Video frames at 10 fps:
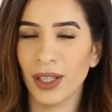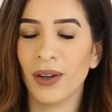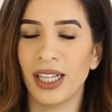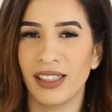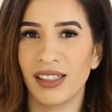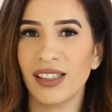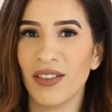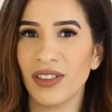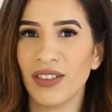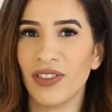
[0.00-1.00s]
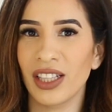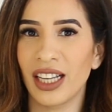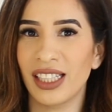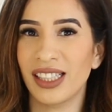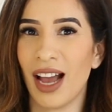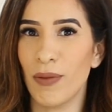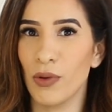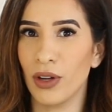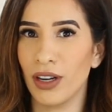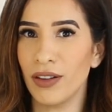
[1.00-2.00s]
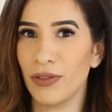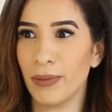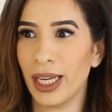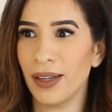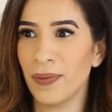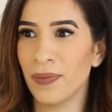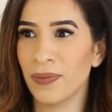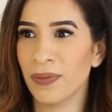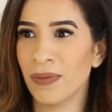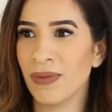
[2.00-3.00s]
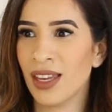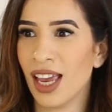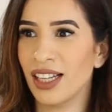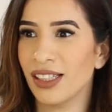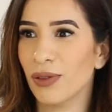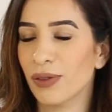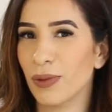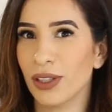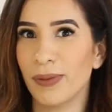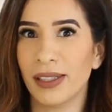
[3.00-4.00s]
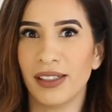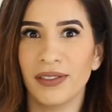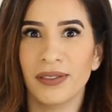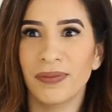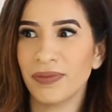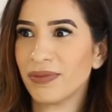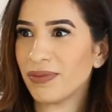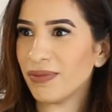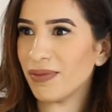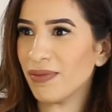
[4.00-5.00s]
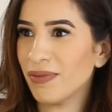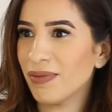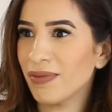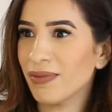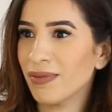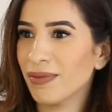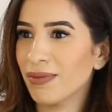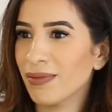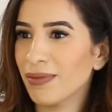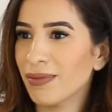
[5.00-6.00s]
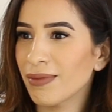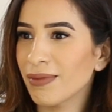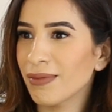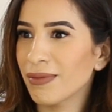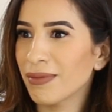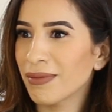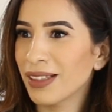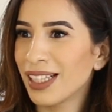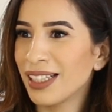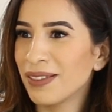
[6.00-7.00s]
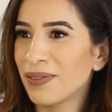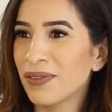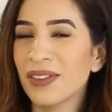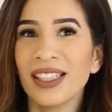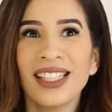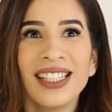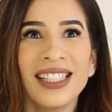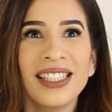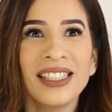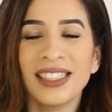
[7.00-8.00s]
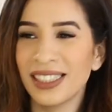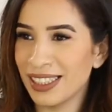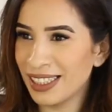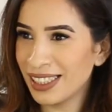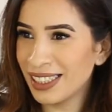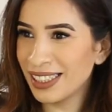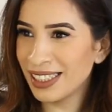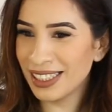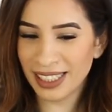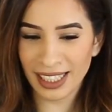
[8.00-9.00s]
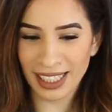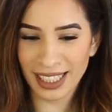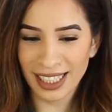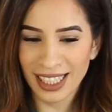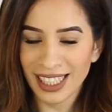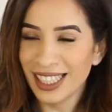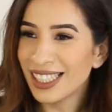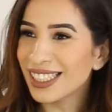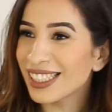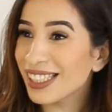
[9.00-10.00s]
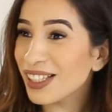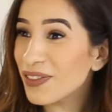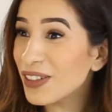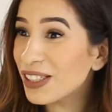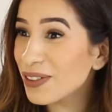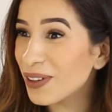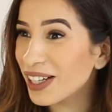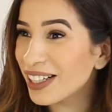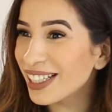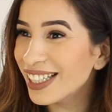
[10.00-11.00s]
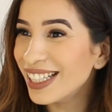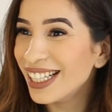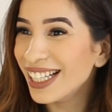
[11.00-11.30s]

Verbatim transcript: Okay, this is definitely feel like a tap water for me. And this one's more expensive. No. No, tap water's Fiji, sis. This is Fiji water?